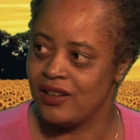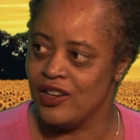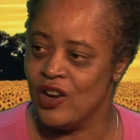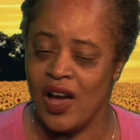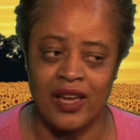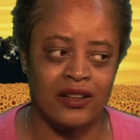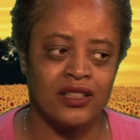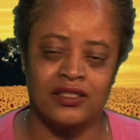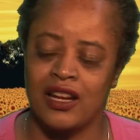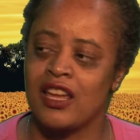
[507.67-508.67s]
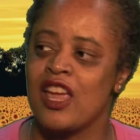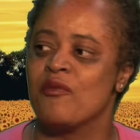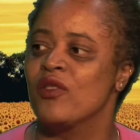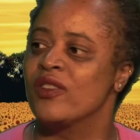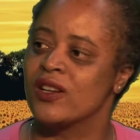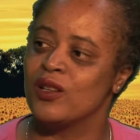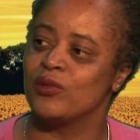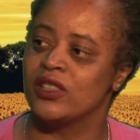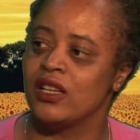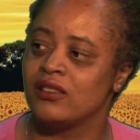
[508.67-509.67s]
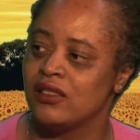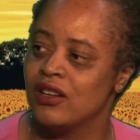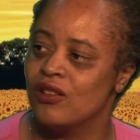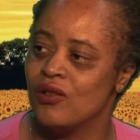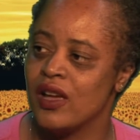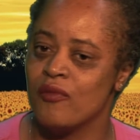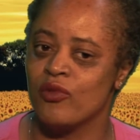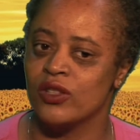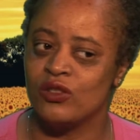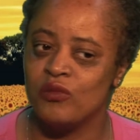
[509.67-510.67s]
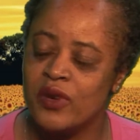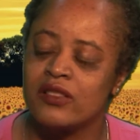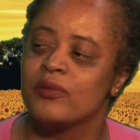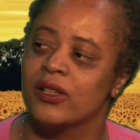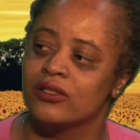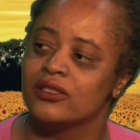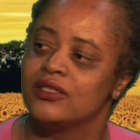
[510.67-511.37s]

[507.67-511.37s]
You know, I had a cousin that came over a couple of days ago and bought 2 Mets pillows.